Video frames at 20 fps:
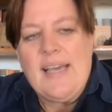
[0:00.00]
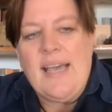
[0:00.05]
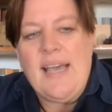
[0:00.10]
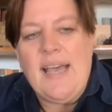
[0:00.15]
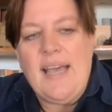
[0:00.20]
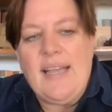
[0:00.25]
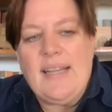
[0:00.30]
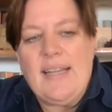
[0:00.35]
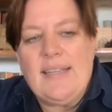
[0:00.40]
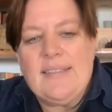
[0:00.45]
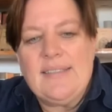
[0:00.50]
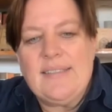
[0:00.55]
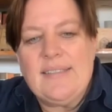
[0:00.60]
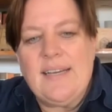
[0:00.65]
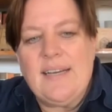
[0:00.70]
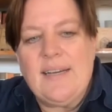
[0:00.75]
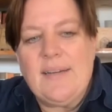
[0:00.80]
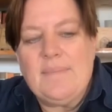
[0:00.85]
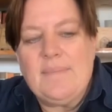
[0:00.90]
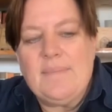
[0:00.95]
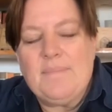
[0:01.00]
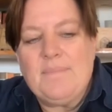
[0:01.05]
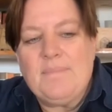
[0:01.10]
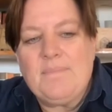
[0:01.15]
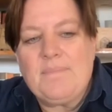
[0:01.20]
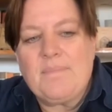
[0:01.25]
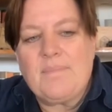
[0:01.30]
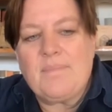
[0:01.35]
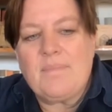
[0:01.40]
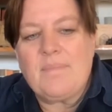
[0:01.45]
And
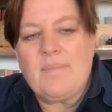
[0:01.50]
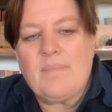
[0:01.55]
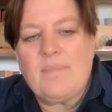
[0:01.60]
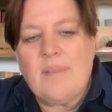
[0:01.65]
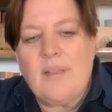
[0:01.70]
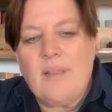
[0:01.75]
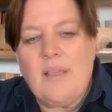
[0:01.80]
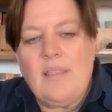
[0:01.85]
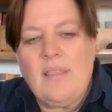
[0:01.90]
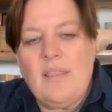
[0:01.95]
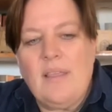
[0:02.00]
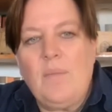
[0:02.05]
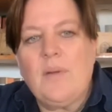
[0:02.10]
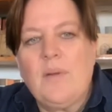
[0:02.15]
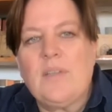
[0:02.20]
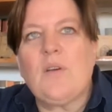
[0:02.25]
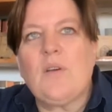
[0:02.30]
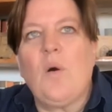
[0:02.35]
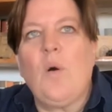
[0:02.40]
there was